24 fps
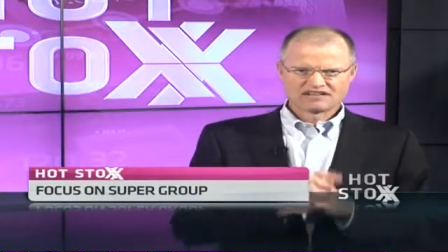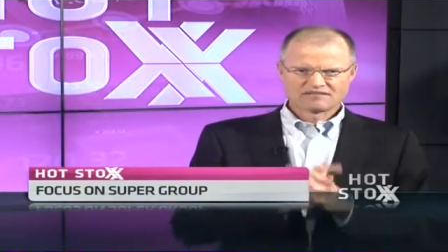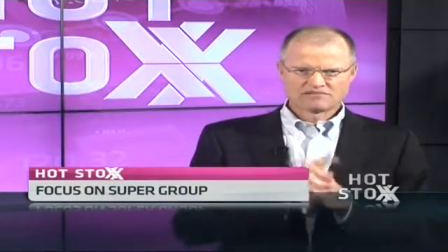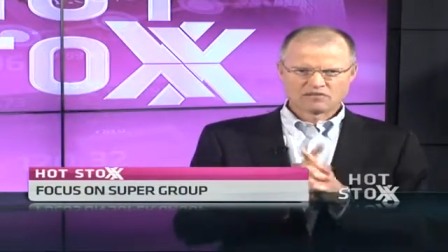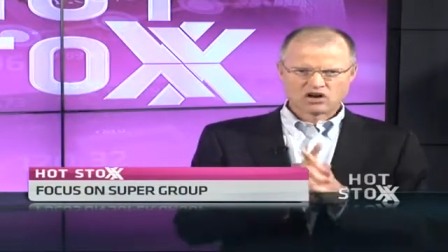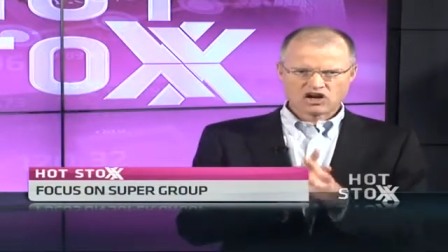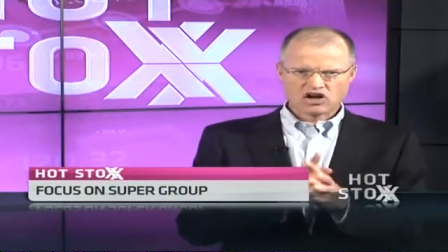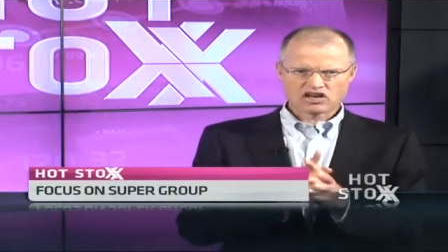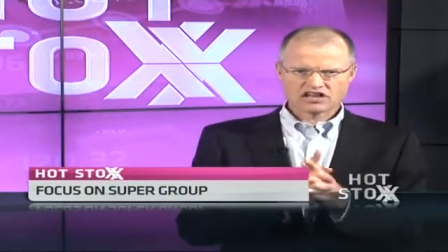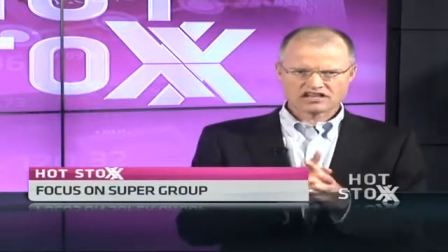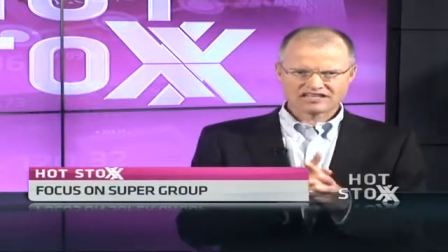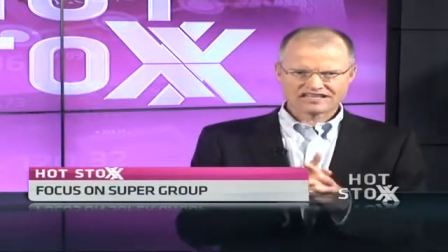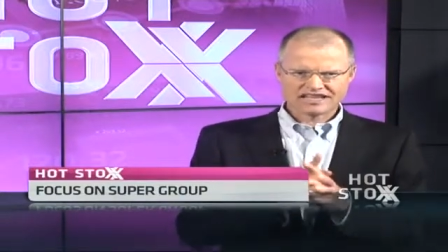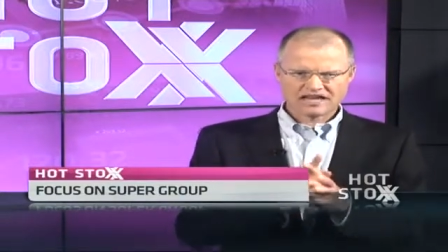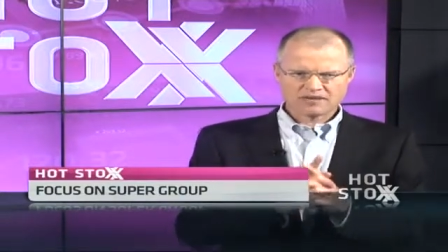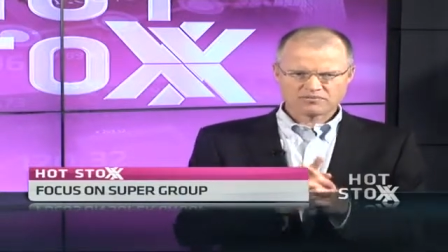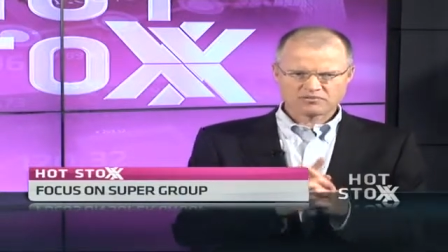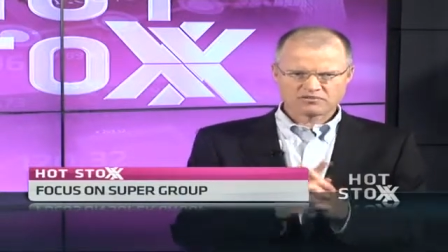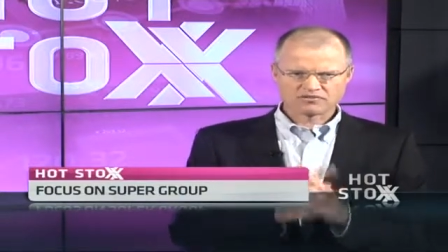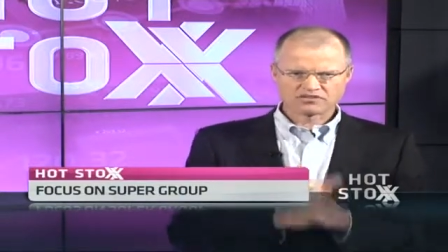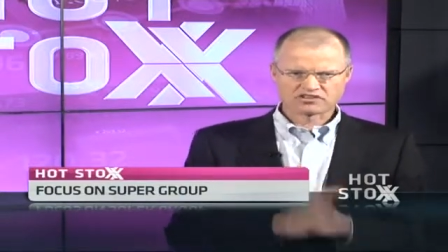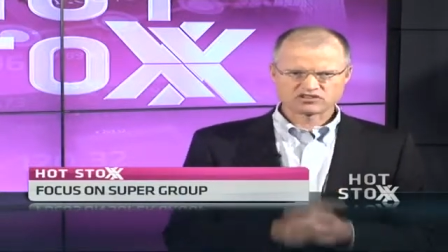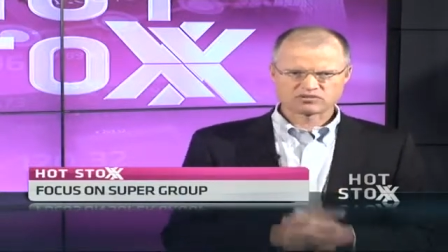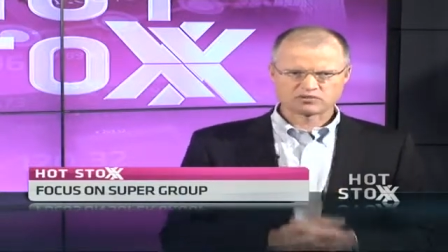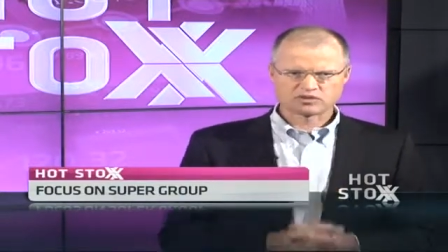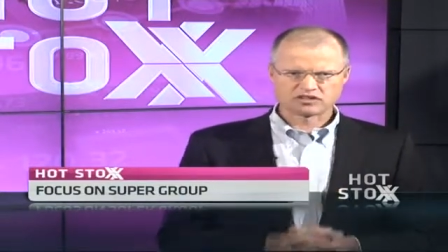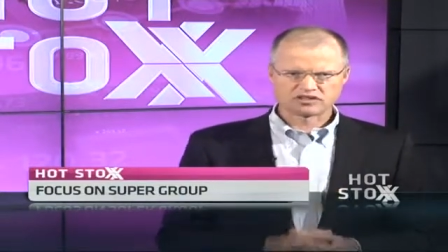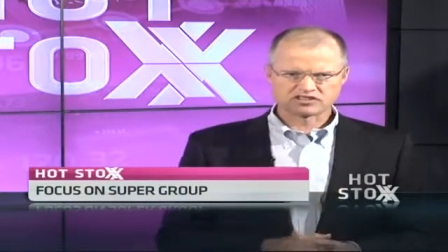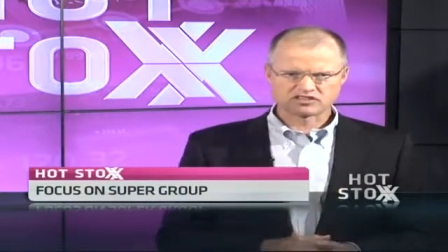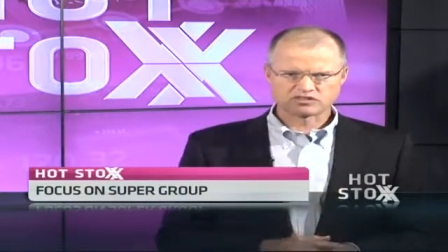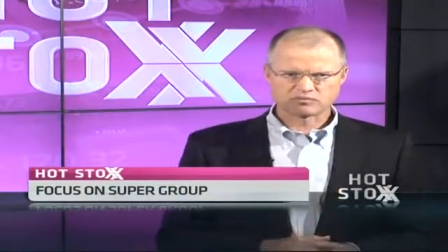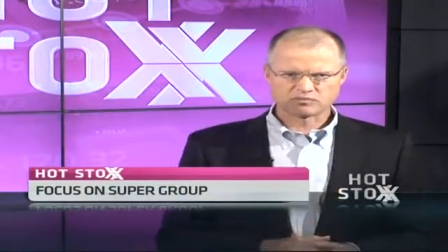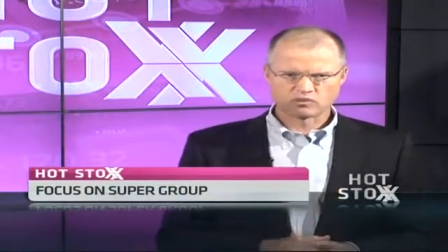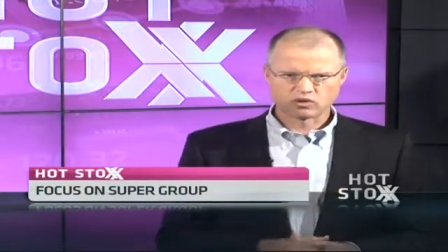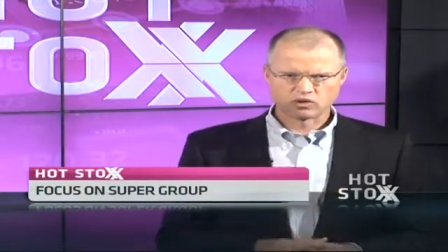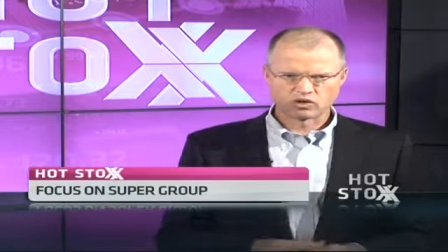Market cap of this one
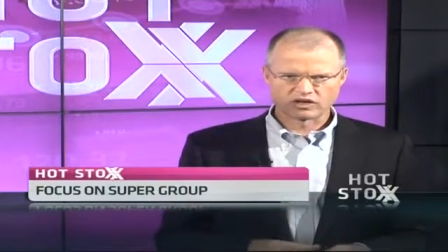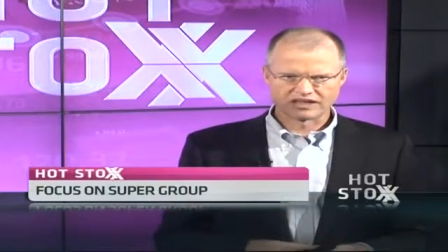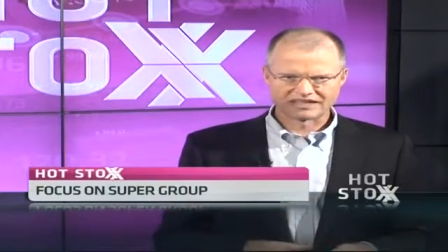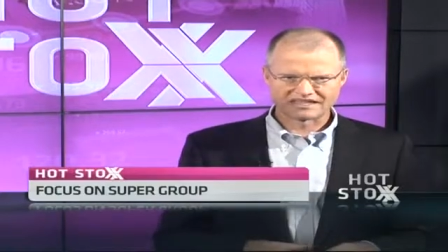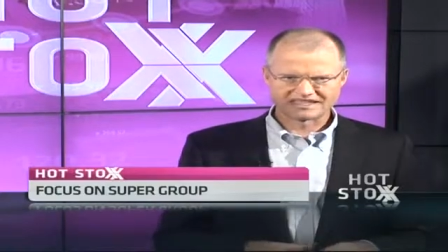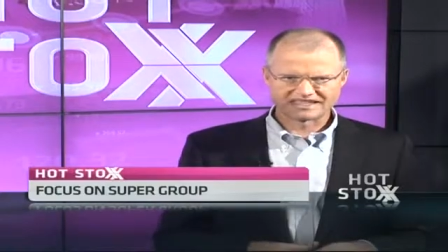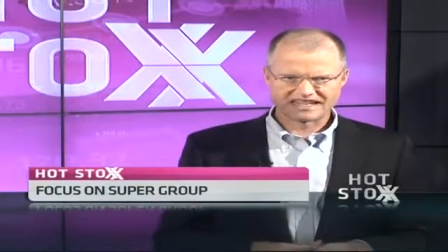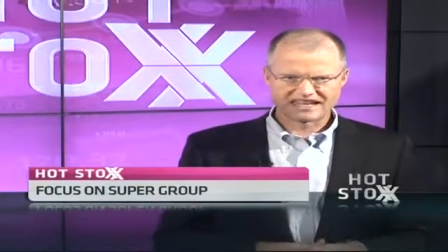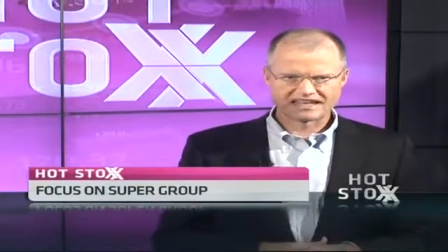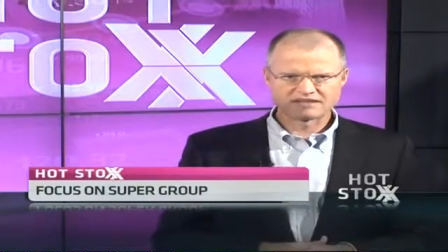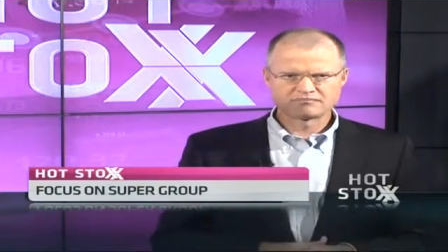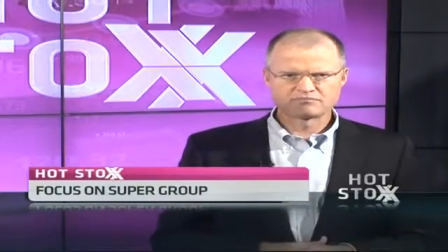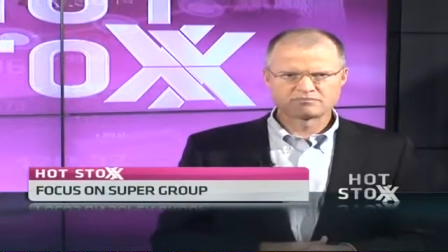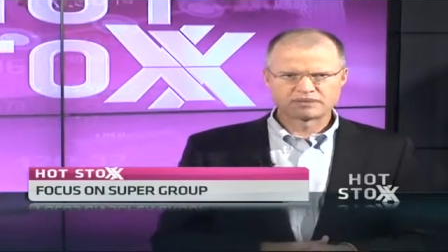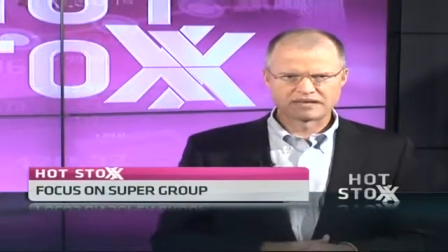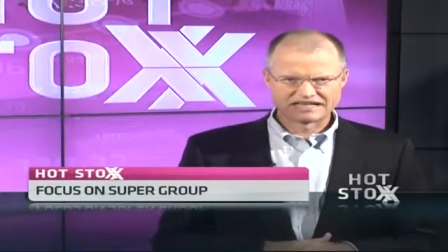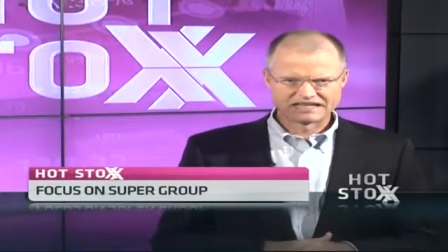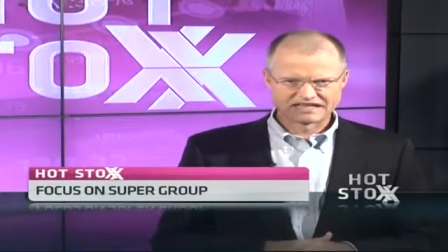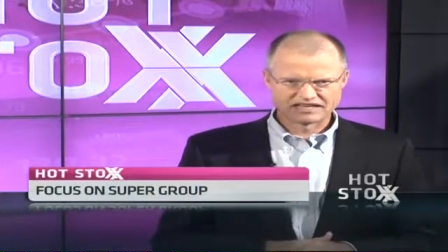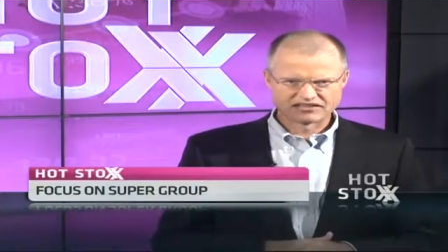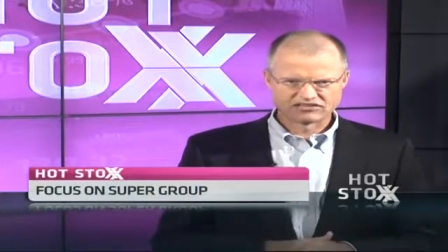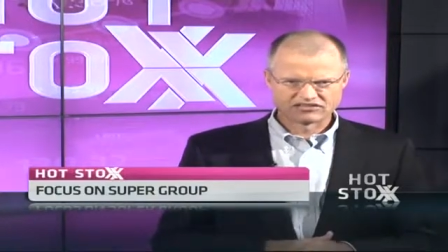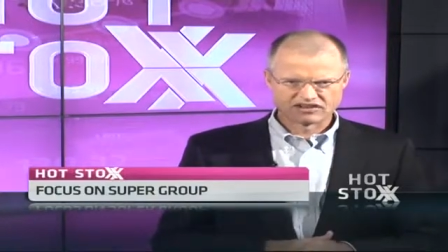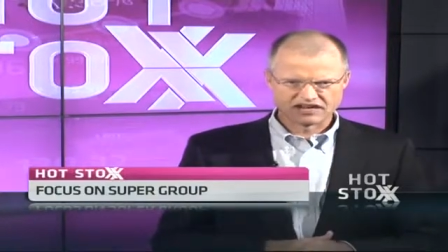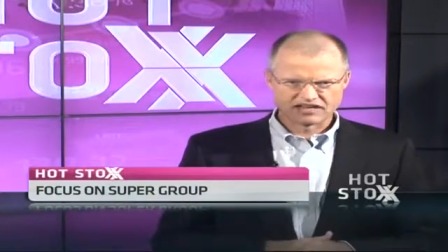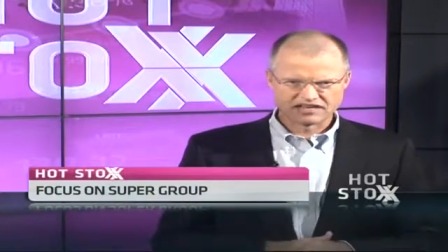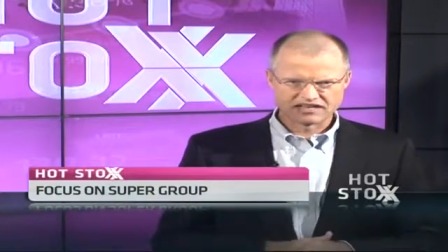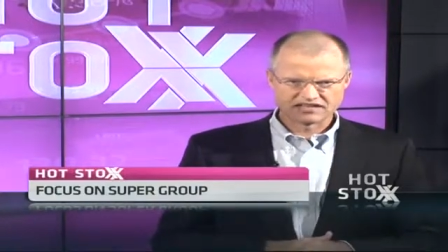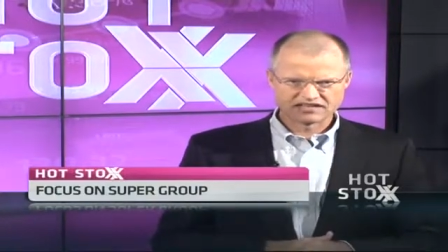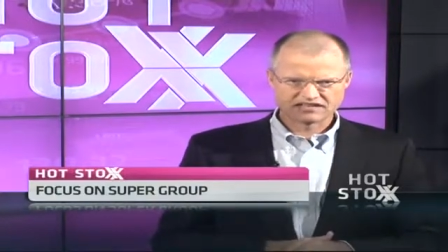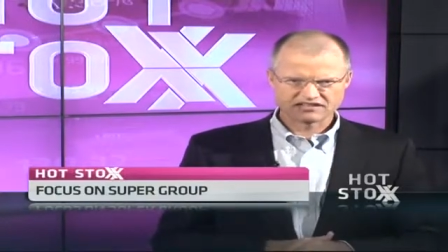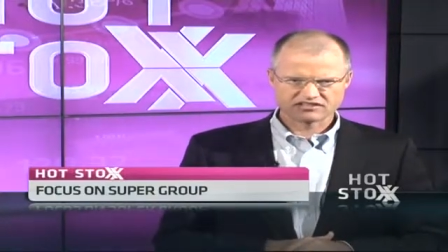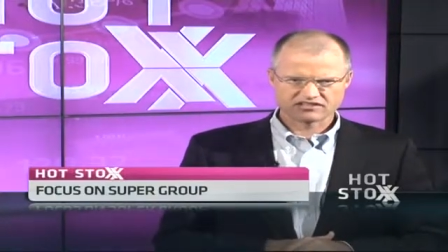is smaller, 10 billion rand,